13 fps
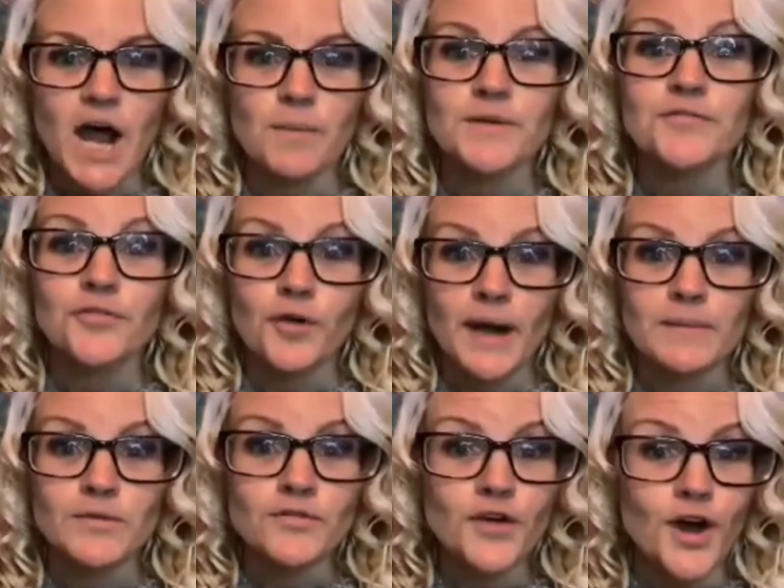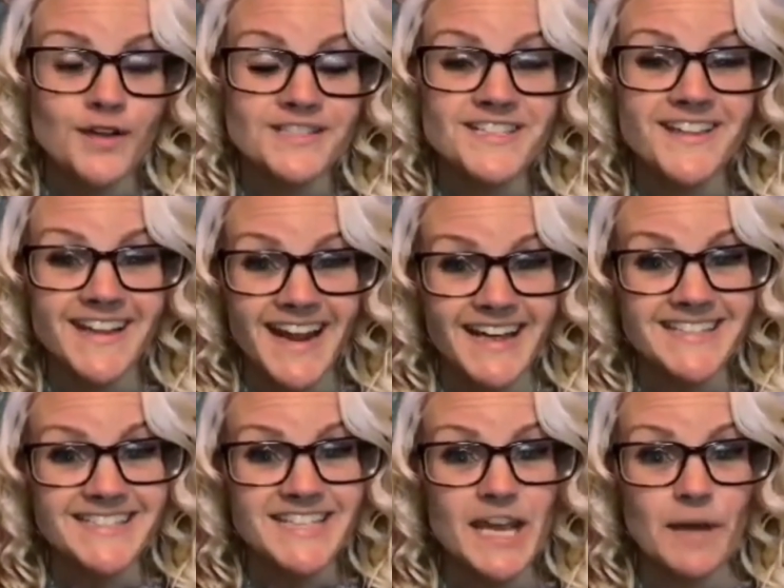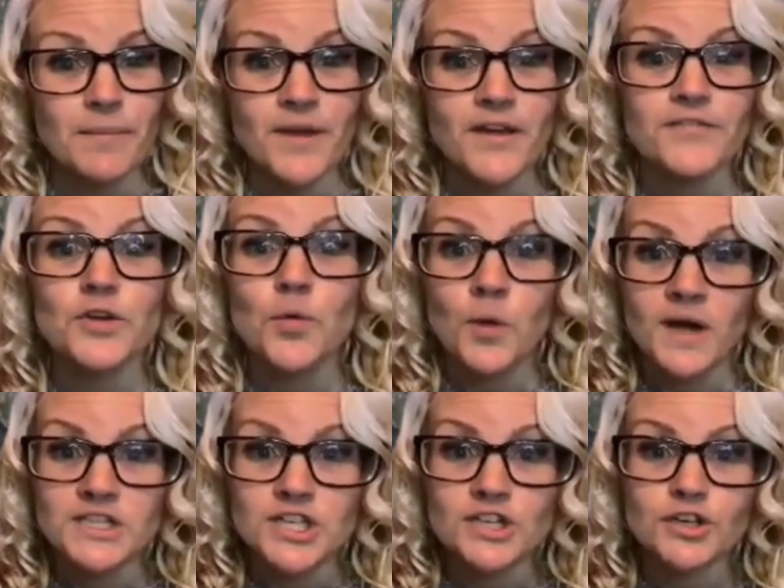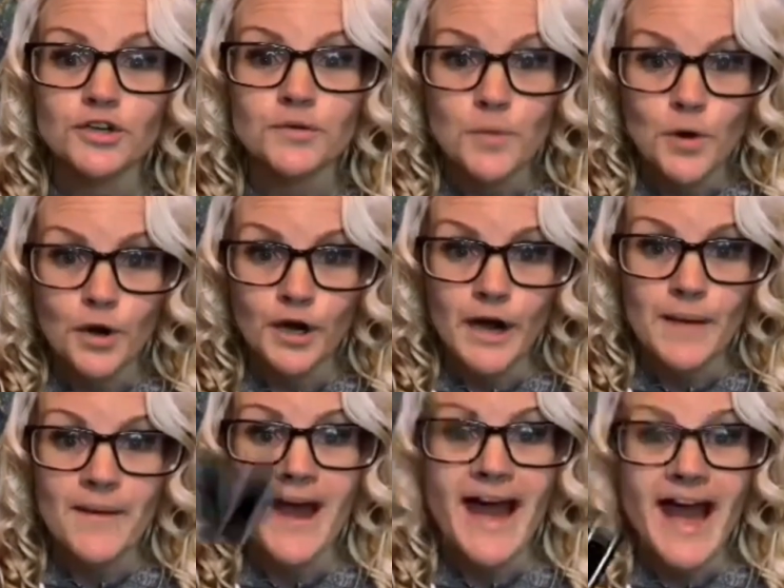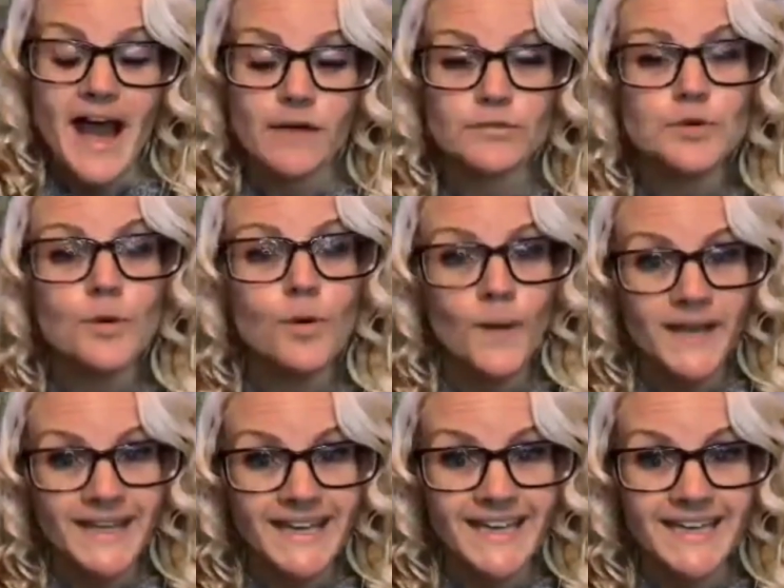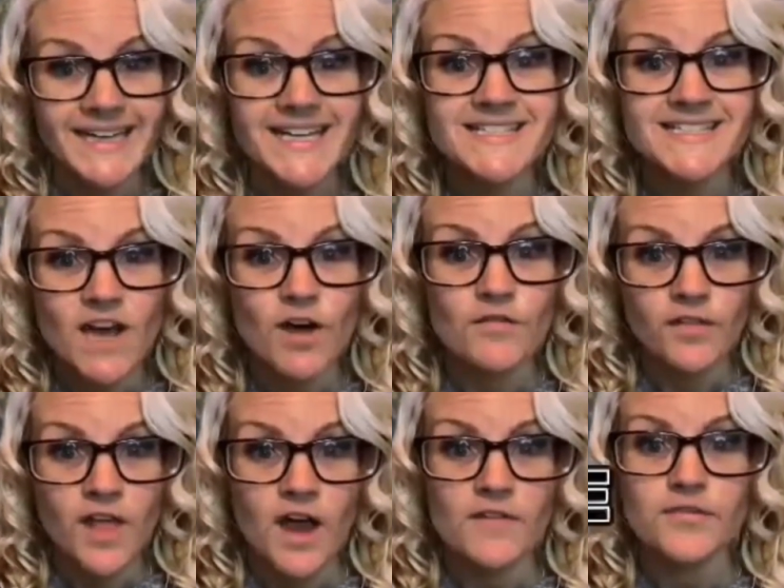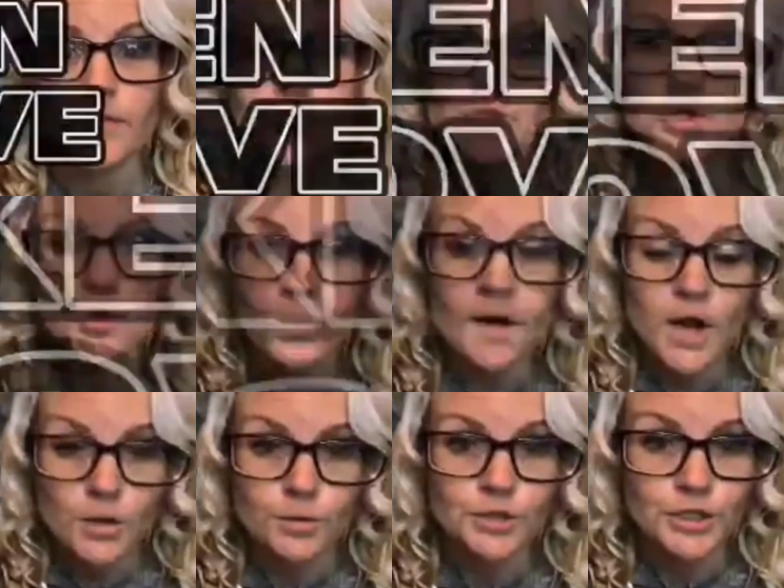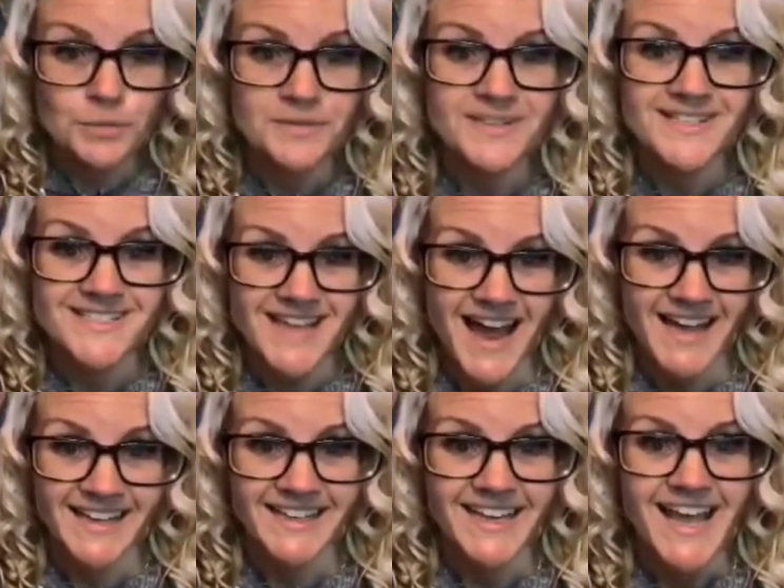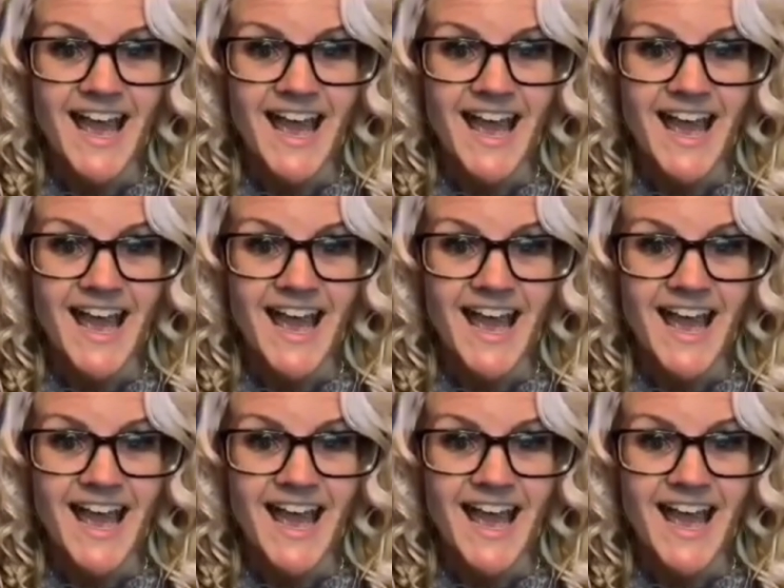before I move on to the next tip, if you want to learn more about how to awaken self-love through your own human design,